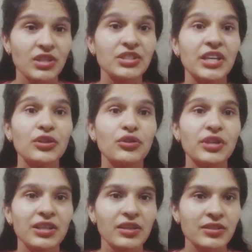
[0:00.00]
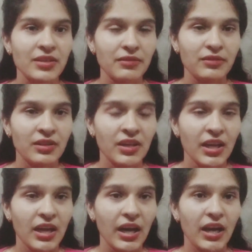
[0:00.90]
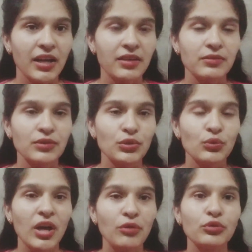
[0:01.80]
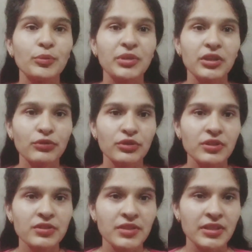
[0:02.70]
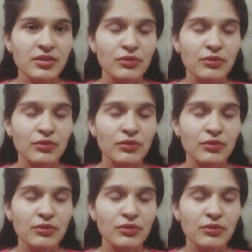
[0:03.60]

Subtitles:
check your English level, and you have to appear for this test